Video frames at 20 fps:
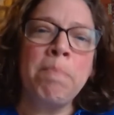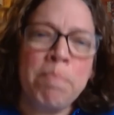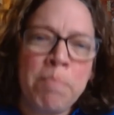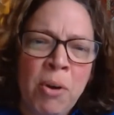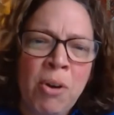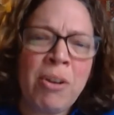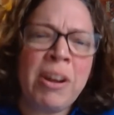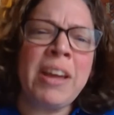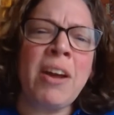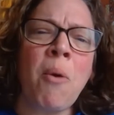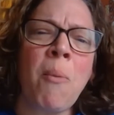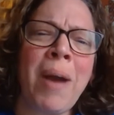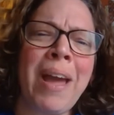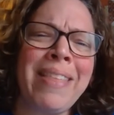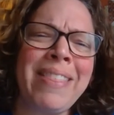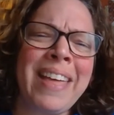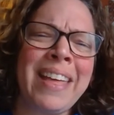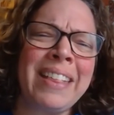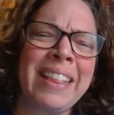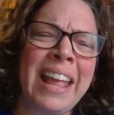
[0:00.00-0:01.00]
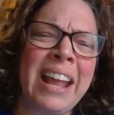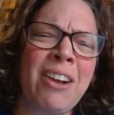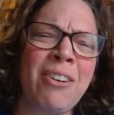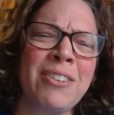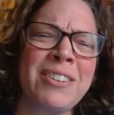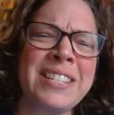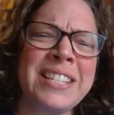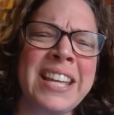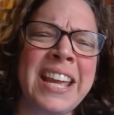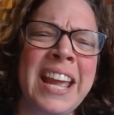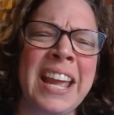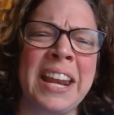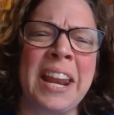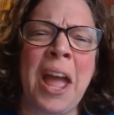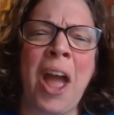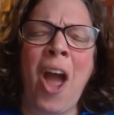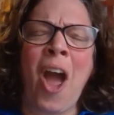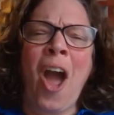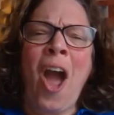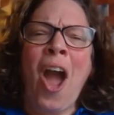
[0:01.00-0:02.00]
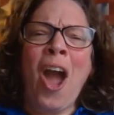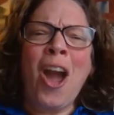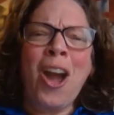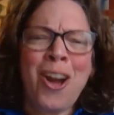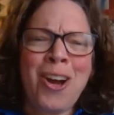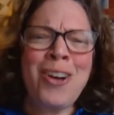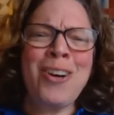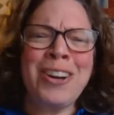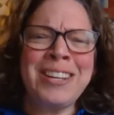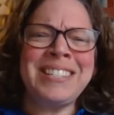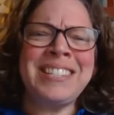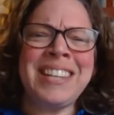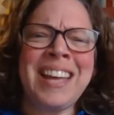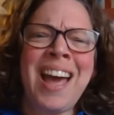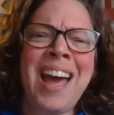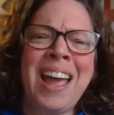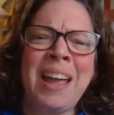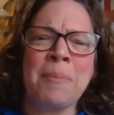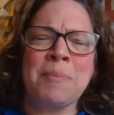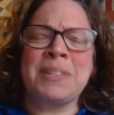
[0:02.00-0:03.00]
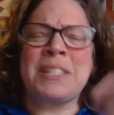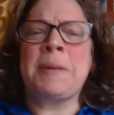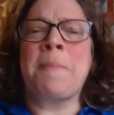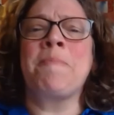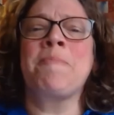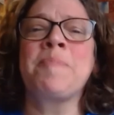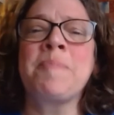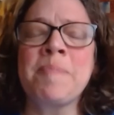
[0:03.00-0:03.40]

burning away that layer of skin. Good times.